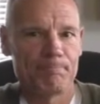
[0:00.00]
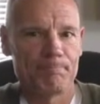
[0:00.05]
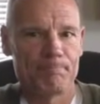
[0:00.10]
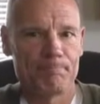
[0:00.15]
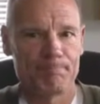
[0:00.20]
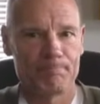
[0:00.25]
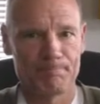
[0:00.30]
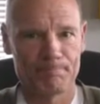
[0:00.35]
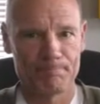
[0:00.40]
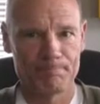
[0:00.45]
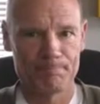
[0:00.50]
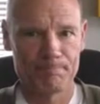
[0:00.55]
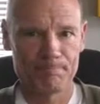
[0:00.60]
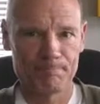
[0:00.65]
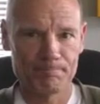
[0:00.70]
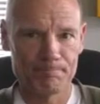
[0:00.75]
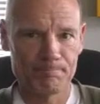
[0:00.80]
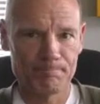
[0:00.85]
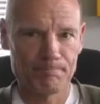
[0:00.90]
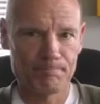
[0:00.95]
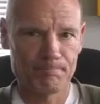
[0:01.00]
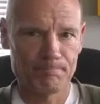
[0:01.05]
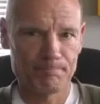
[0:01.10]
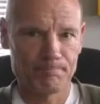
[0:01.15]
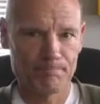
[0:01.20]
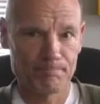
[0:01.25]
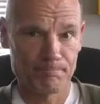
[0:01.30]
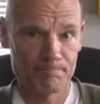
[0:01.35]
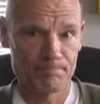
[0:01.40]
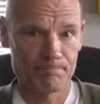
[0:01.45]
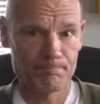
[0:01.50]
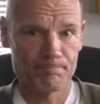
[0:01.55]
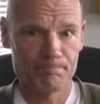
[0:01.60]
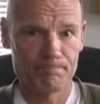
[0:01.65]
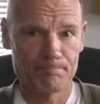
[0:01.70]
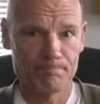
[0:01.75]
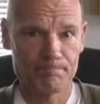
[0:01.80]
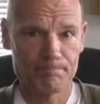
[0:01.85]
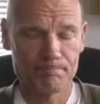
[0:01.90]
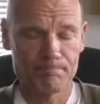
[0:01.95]

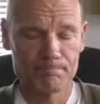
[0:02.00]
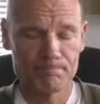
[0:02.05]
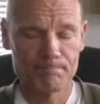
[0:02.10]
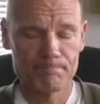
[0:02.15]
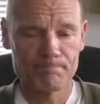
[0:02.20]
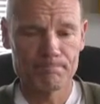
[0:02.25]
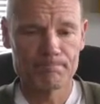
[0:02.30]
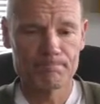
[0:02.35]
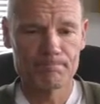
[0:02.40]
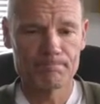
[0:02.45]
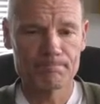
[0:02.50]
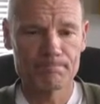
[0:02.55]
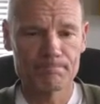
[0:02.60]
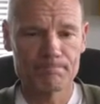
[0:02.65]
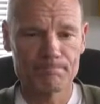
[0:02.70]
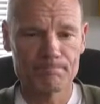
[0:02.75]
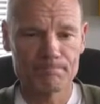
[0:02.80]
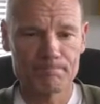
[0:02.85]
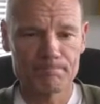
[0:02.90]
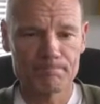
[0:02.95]
No one is speaking in this clip.